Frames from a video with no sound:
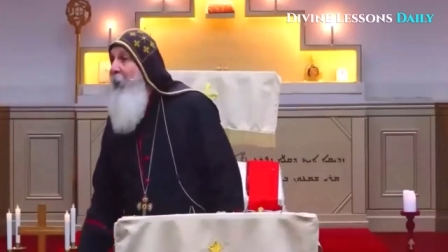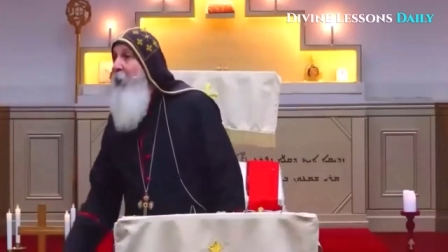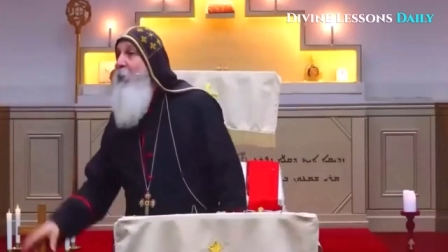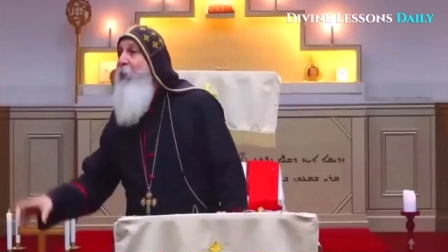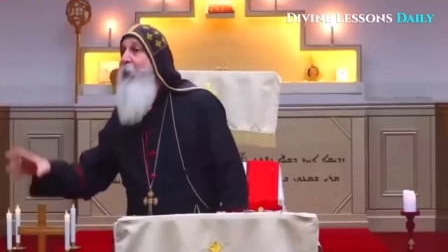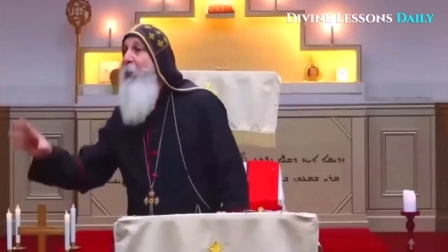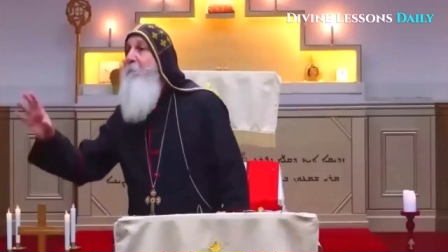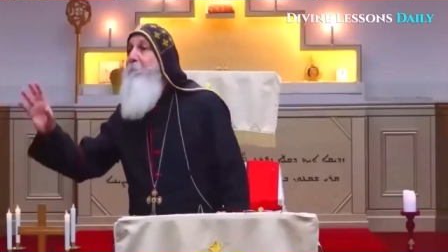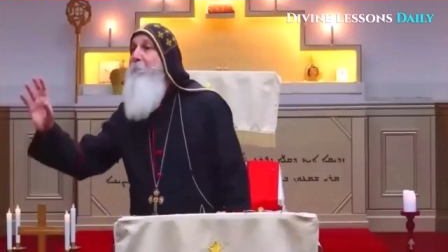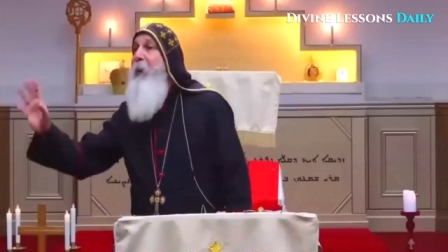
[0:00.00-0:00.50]

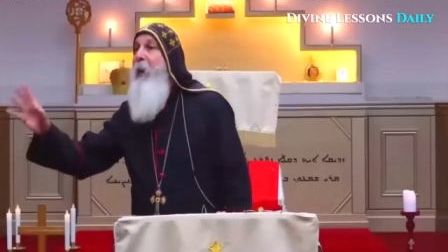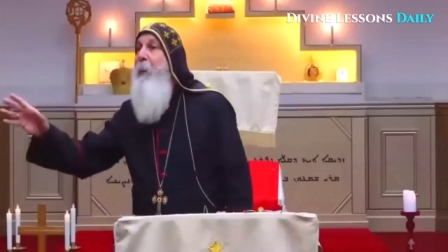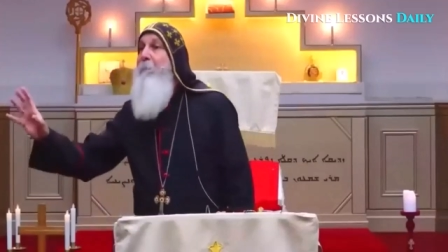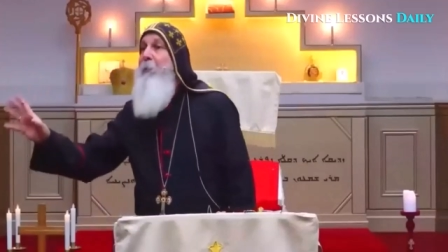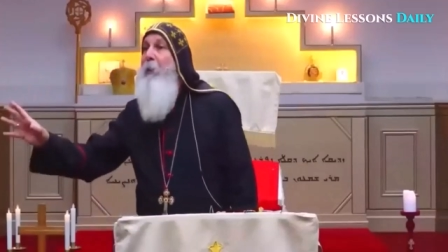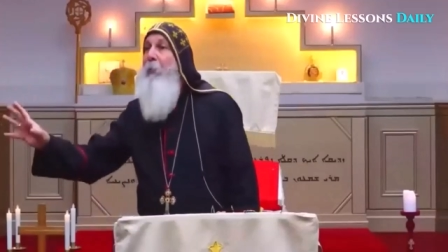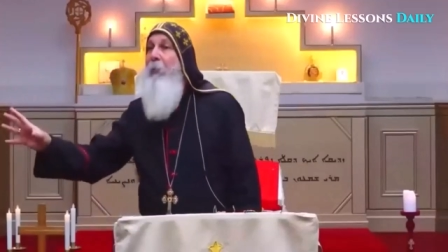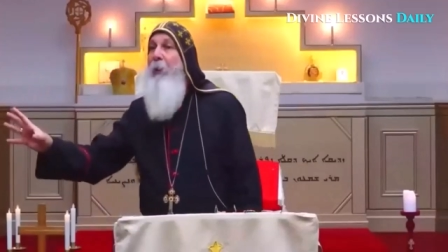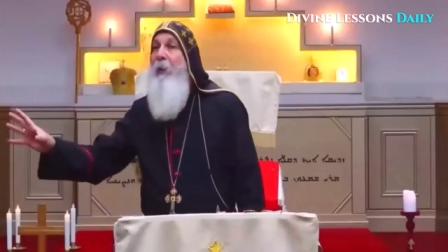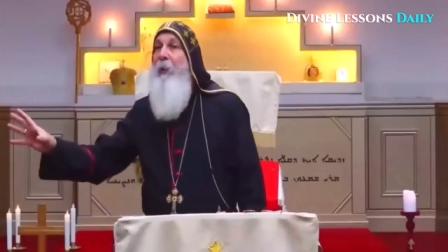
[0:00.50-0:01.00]
the
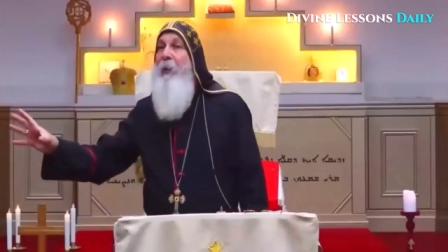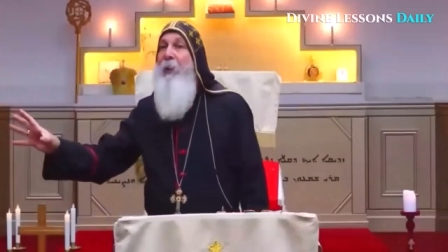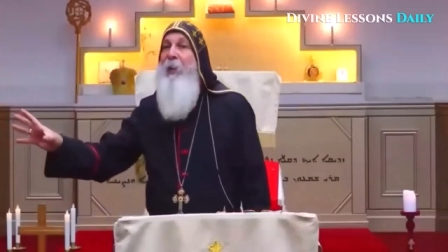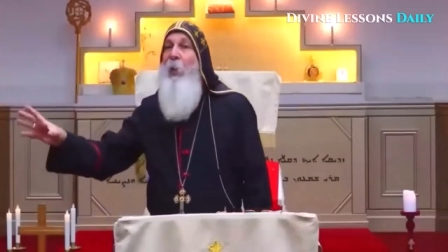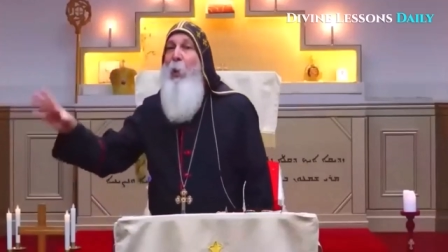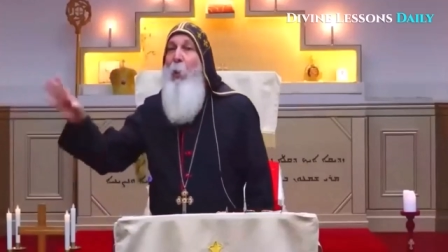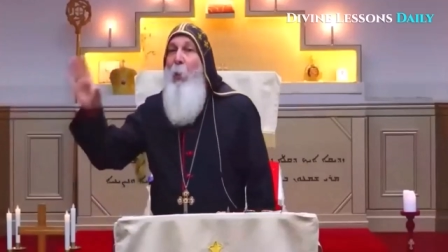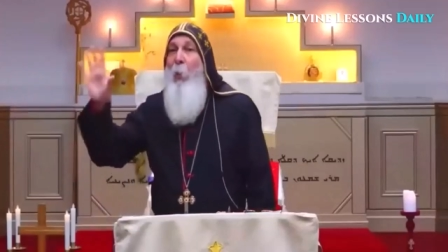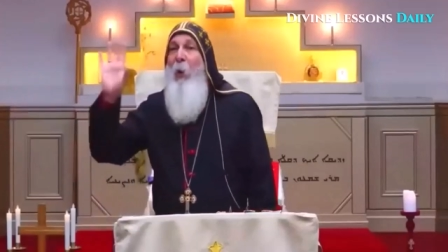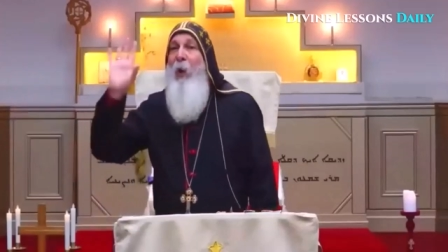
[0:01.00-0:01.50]
memory
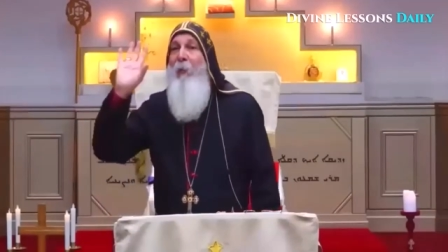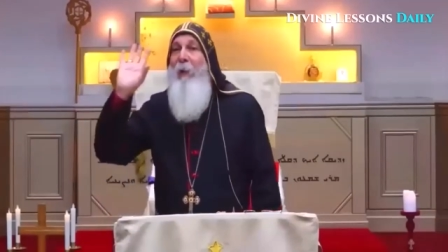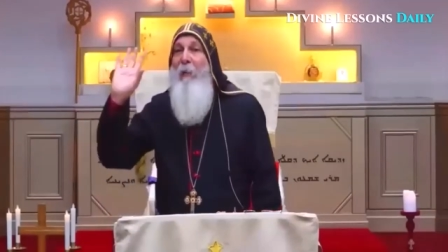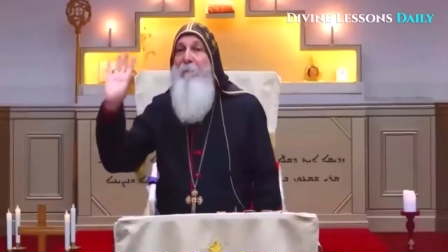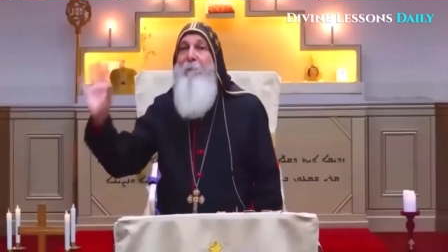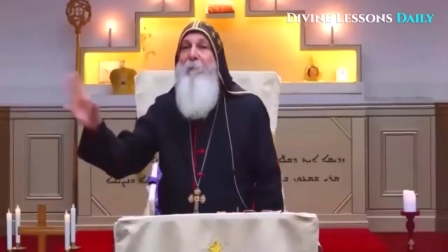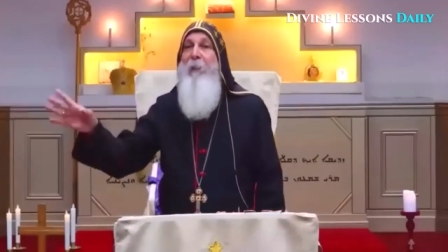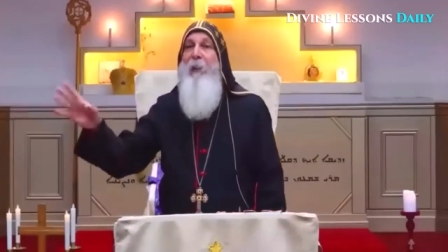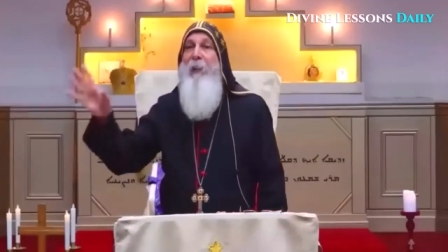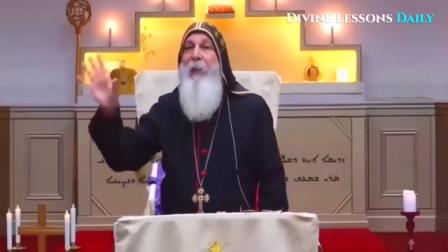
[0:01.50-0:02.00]
where
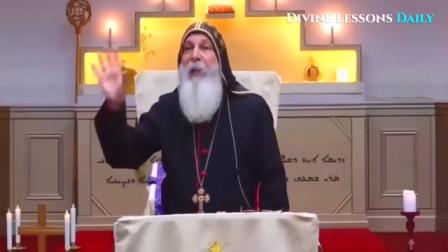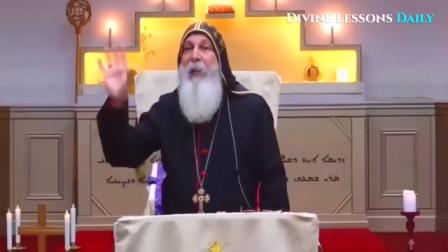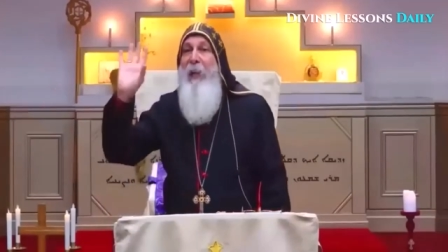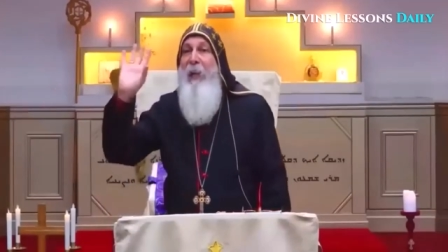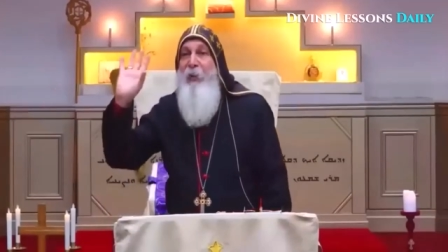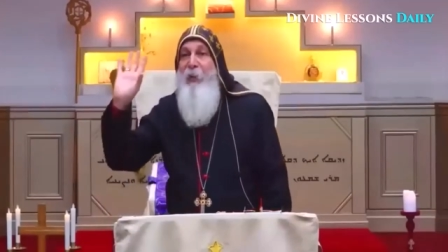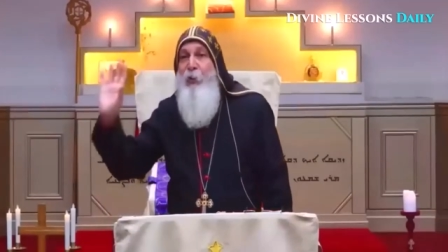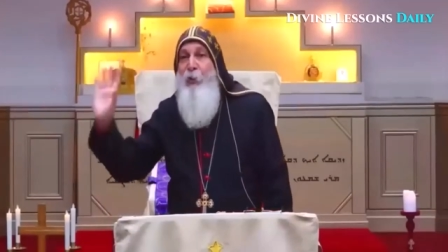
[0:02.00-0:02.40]
everything is